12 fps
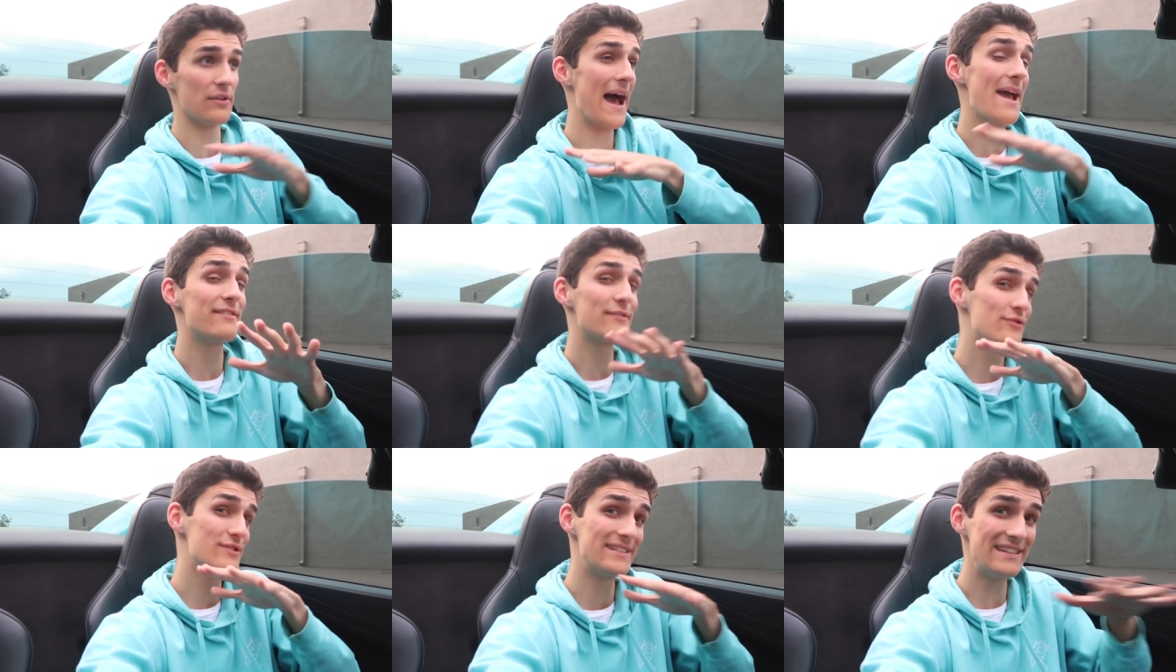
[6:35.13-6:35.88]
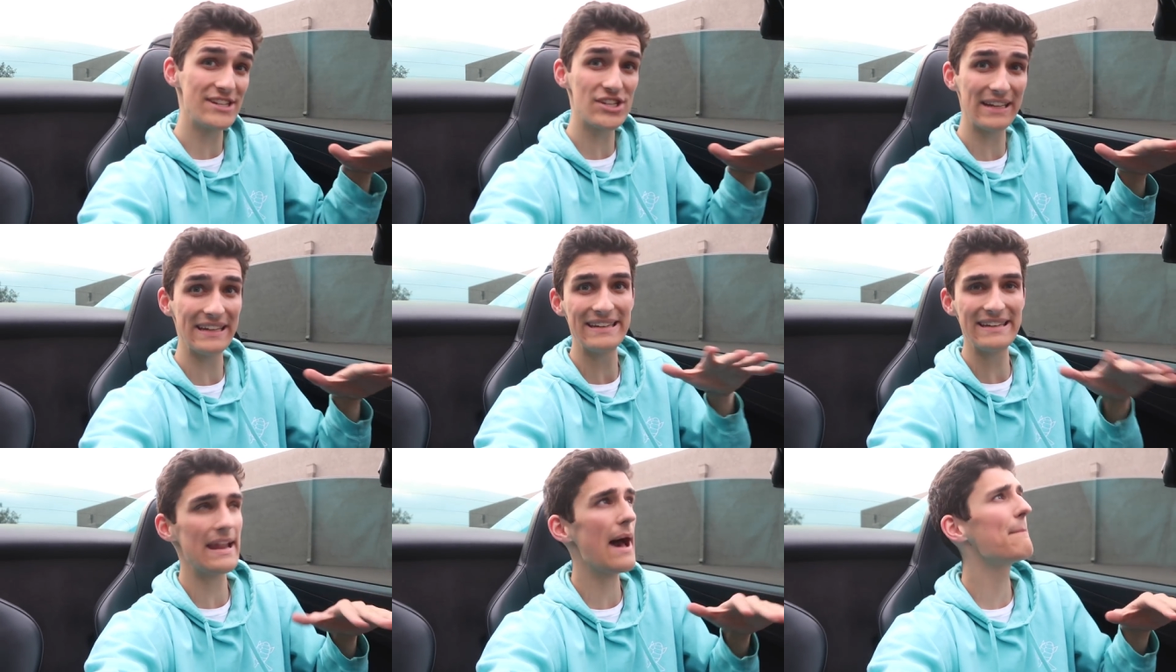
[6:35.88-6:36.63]
So I strategically
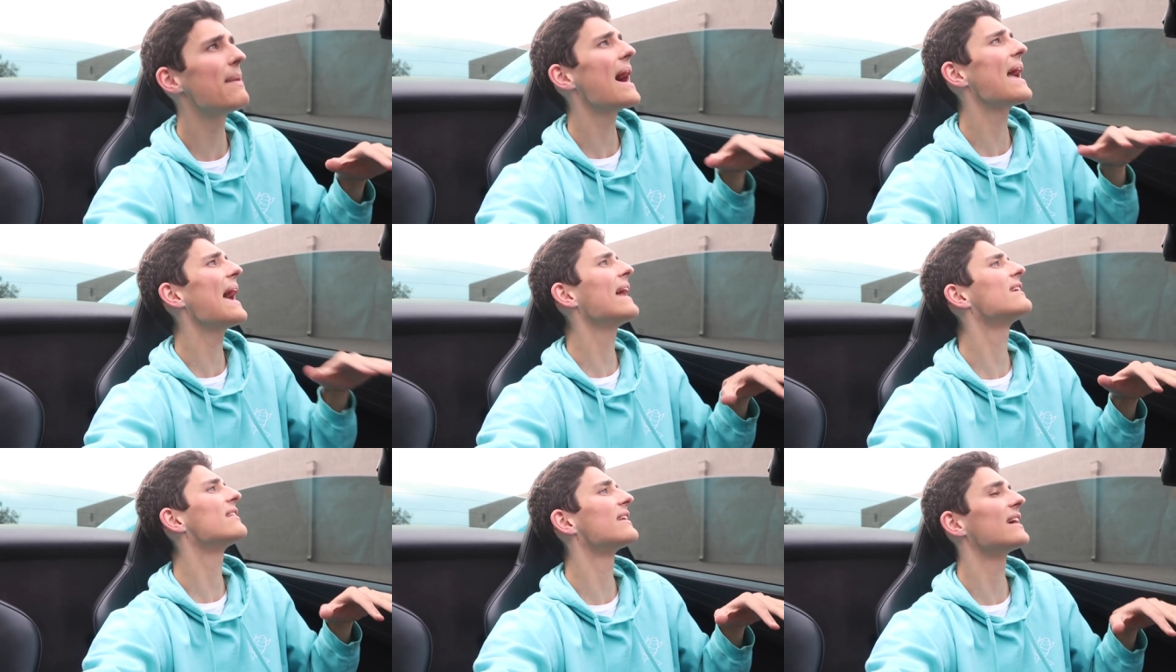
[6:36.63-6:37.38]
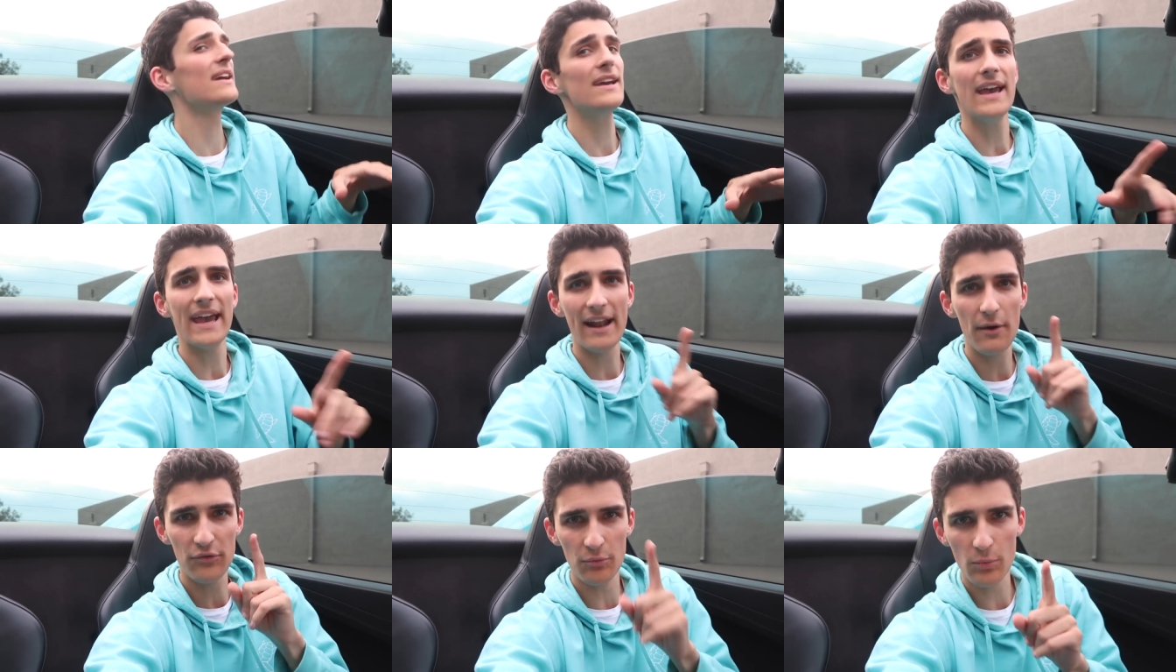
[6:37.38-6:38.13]
did not buy anything and
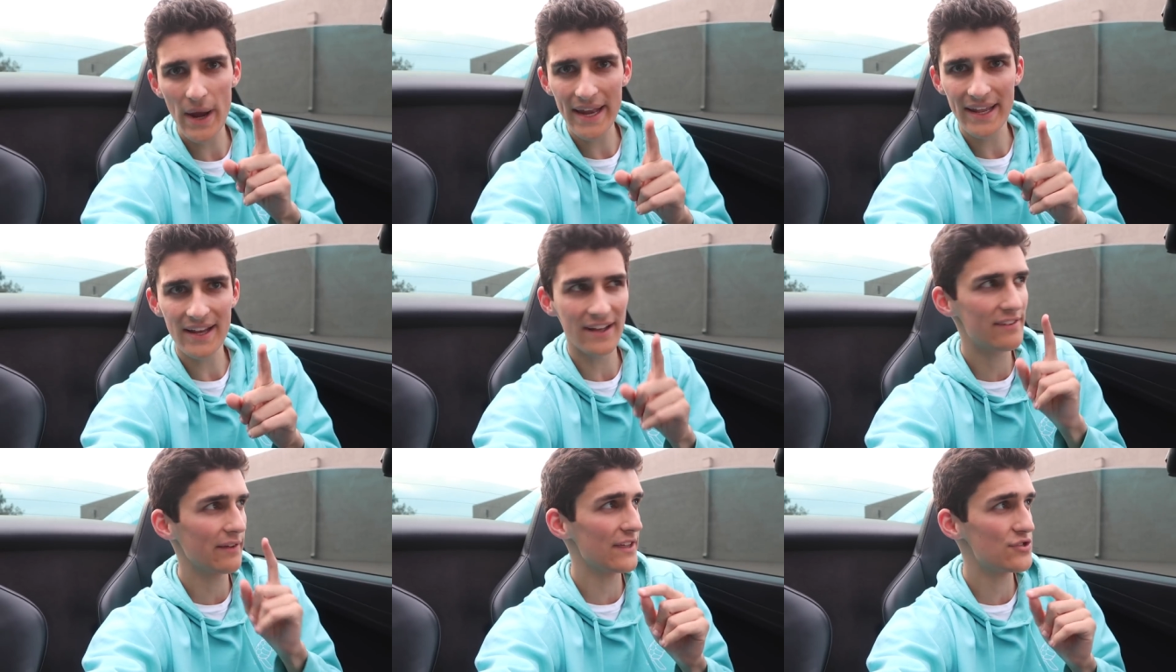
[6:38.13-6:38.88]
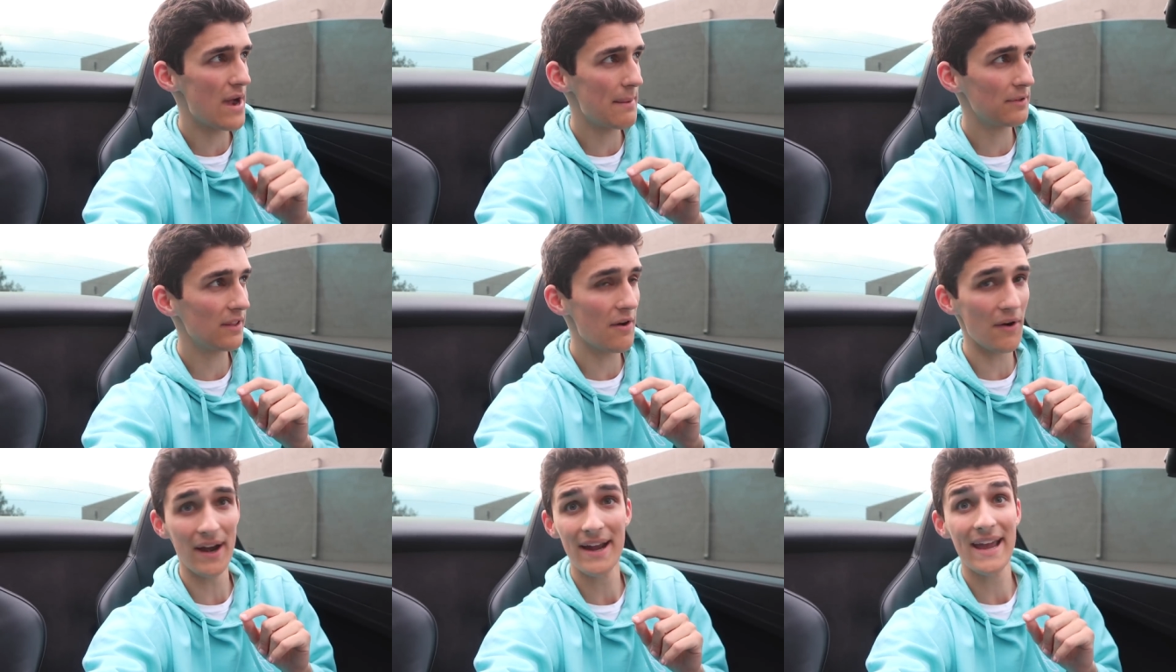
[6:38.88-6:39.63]
I was waiting until they dropped
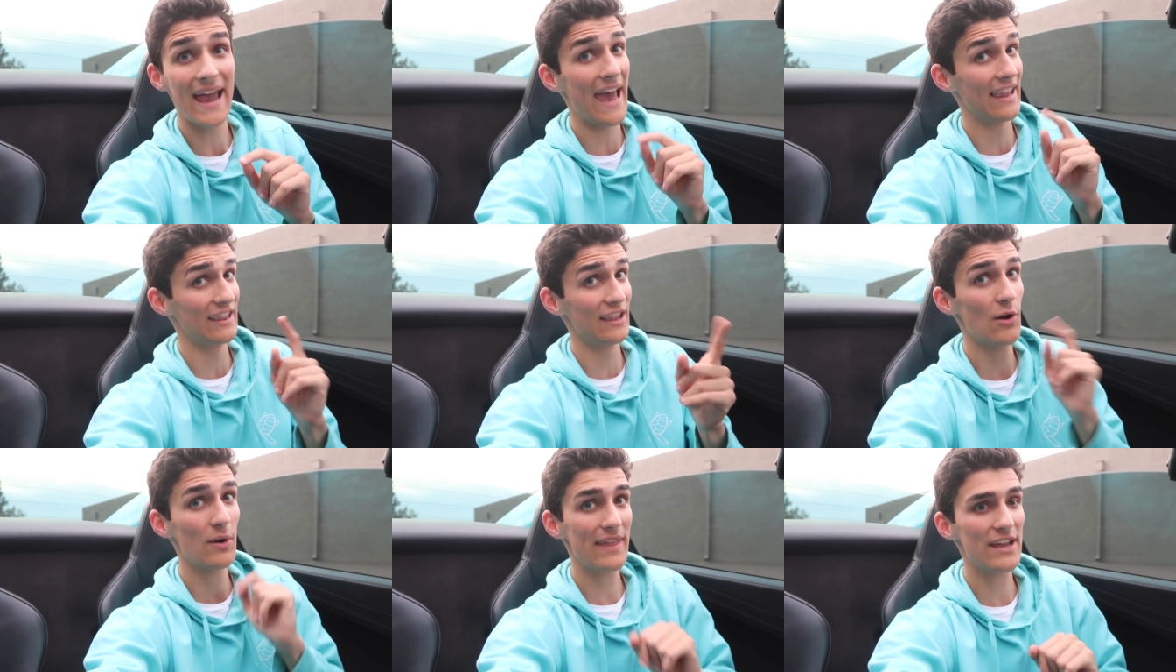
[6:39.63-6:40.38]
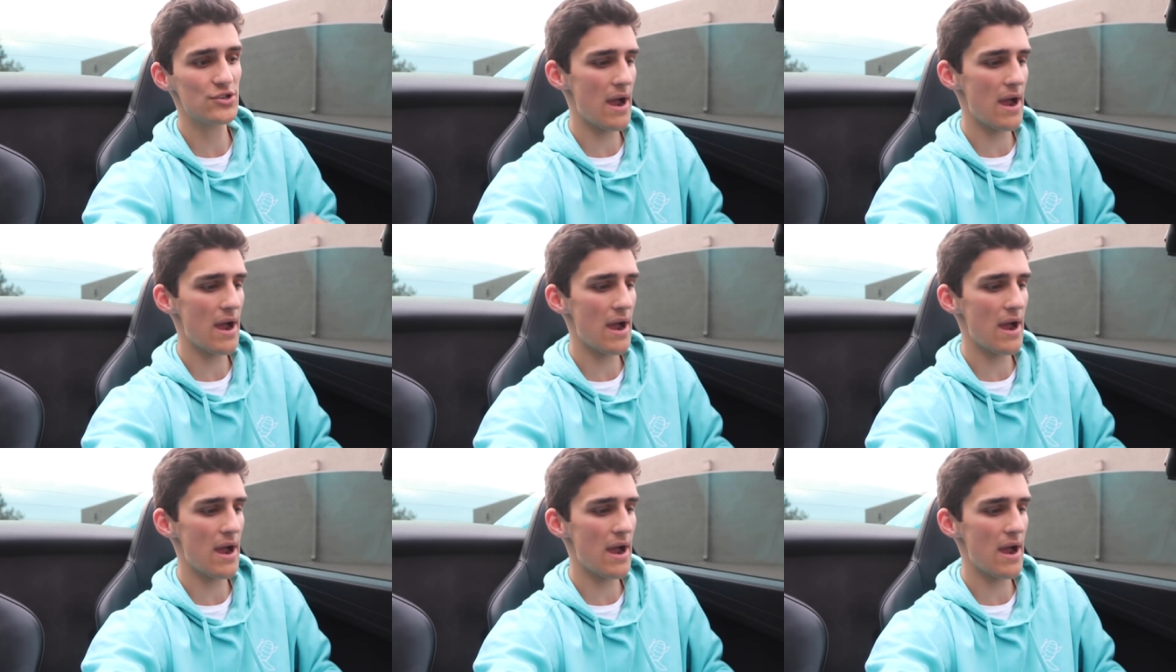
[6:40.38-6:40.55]
lower and lower they